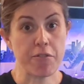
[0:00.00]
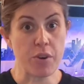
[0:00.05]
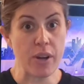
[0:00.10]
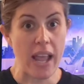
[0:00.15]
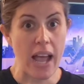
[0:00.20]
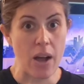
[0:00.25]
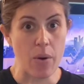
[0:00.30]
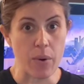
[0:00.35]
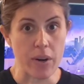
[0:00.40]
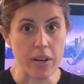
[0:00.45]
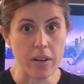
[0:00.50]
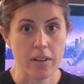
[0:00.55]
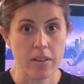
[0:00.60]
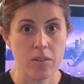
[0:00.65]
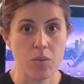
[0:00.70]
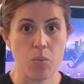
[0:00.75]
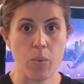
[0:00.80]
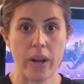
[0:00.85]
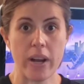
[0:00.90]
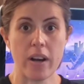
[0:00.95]
a free hour
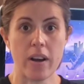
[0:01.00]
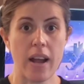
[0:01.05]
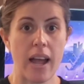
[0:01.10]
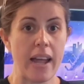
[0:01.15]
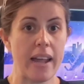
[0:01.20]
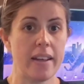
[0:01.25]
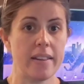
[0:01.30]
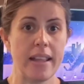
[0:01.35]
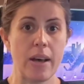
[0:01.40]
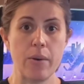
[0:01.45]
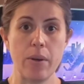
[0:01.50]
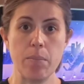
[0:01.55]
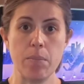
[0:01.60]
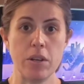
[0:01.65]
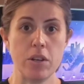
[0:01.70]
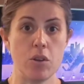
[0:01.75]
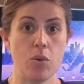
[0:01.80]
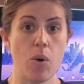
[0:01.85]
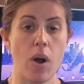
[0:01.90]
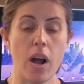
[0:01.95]
where I allow him to
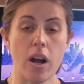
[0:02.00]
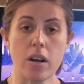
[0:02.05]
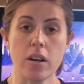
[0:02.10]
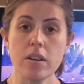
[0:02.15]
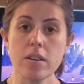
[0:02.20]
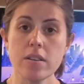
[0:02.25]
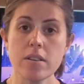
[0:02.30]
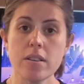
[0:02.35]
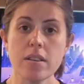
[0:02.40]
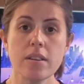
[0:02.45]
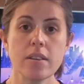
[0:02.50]
do art.